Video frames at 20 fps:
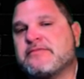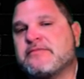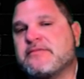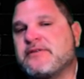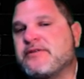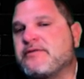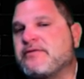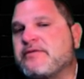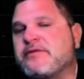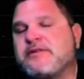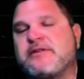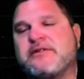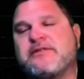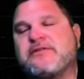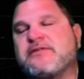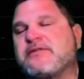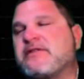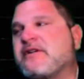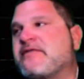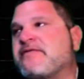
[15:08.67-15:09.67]
You'll
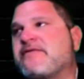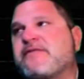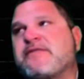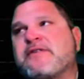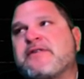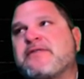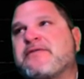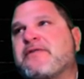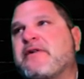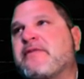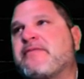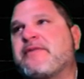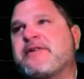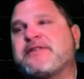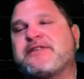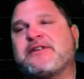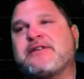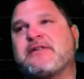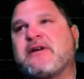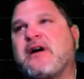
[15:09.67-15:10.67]
never know how
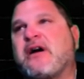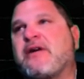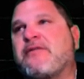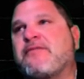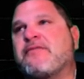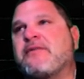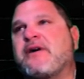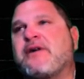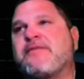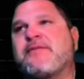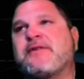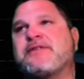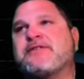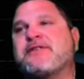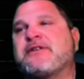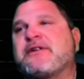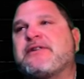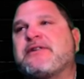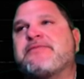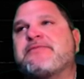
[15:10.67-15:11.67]
much it
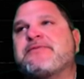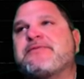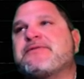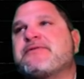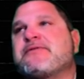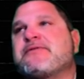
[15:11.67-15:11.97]
helps.